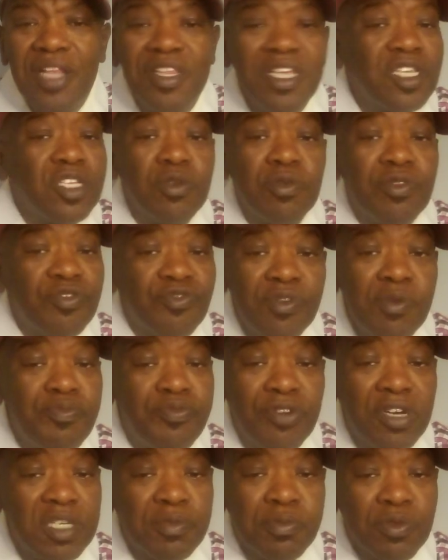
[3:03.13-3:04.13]
These are 3
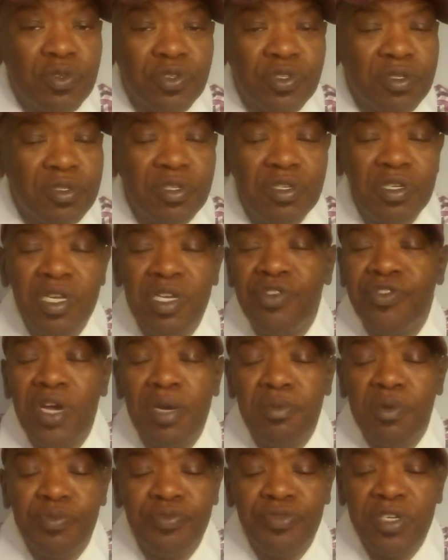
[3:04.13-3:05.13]
principles,
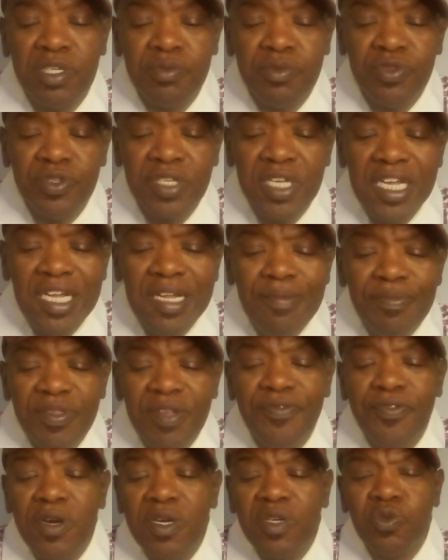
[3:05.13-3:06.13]
incredible principles.
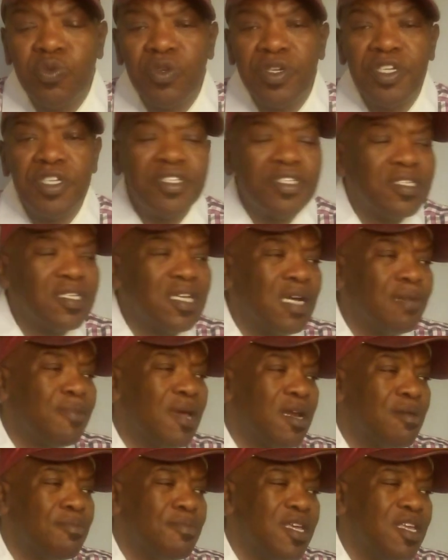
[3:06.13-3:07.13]
The first one is, I'm
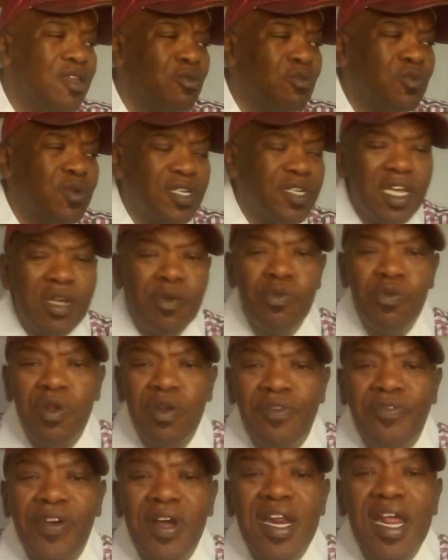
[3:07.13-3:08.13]
at a meeting one day with
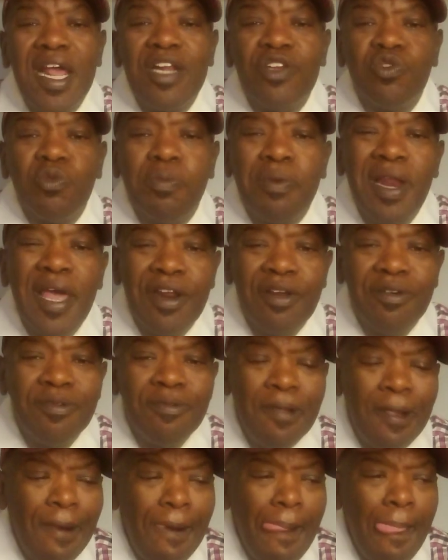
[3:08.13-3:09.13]
a financial planner,
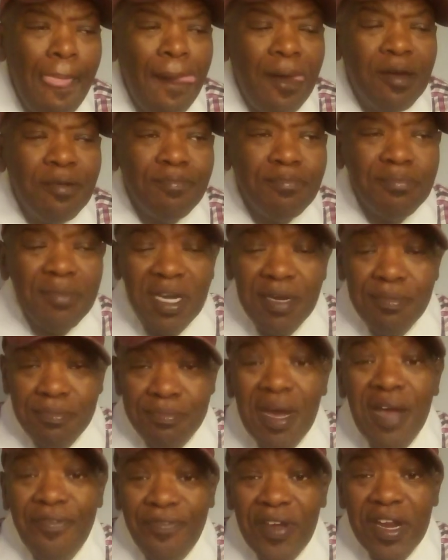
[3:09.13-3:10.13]

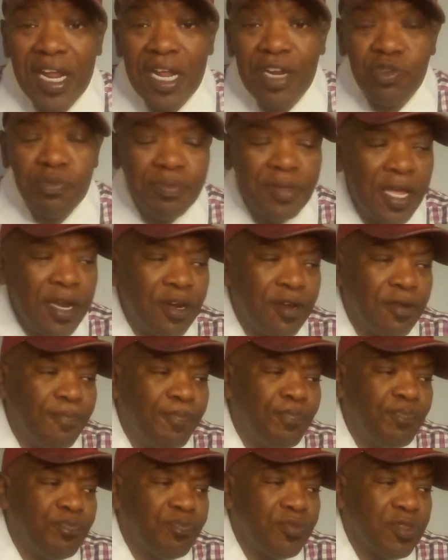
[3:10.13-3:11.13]
my financial planner.
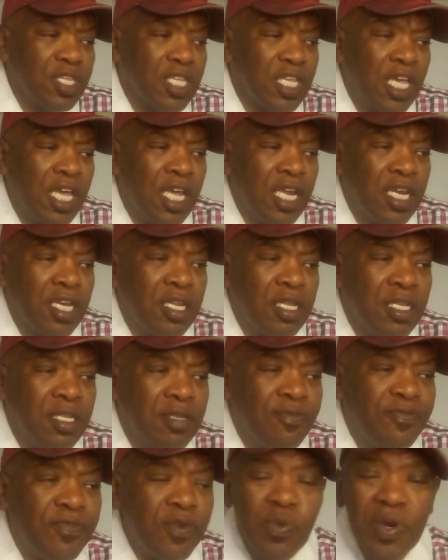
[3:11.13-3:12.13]

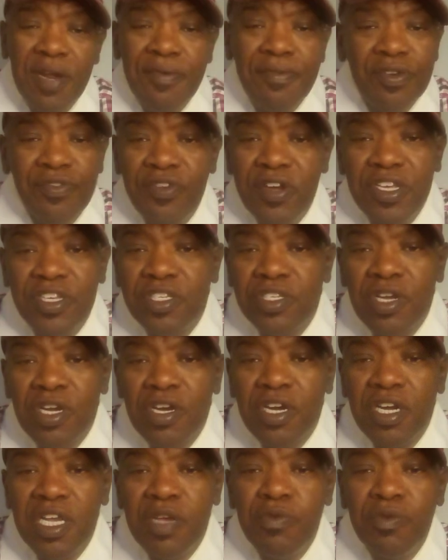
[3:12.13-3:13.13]
And for whatever the reasons
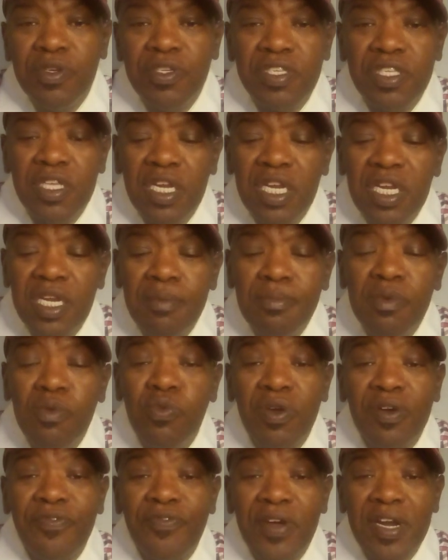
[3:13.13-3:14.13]
are, he was the
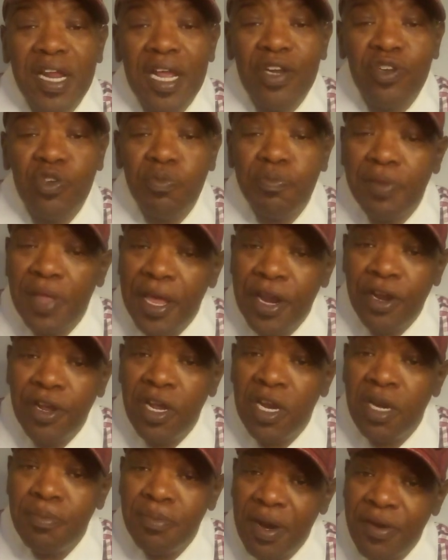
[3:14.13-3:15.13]
#1 financial planner
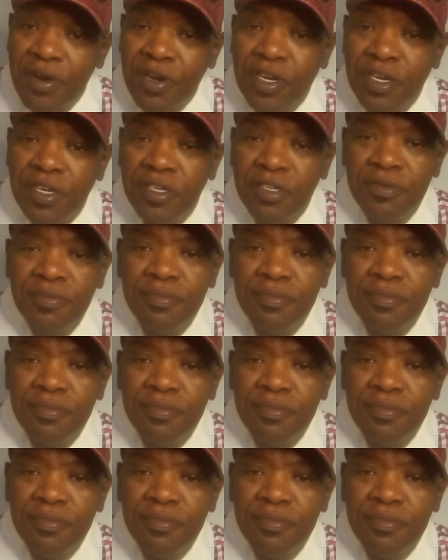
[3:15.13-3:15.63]
in America.